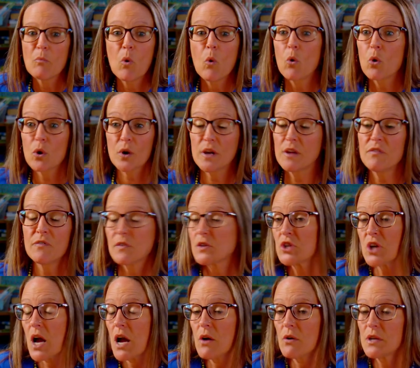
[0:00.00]
Or if a
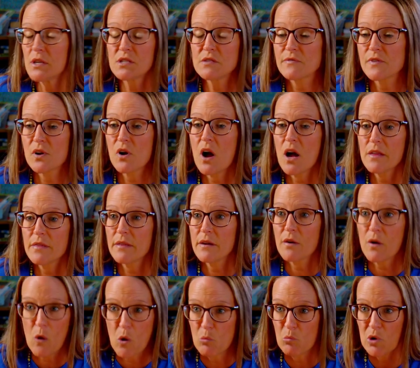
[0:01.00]
child has forgotten
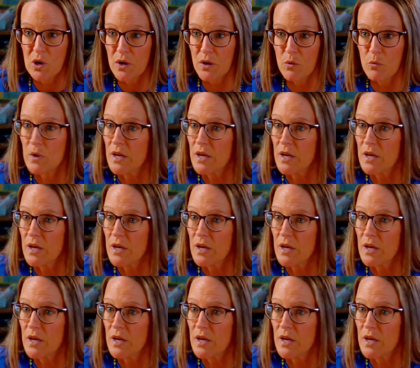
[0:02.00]
their homework,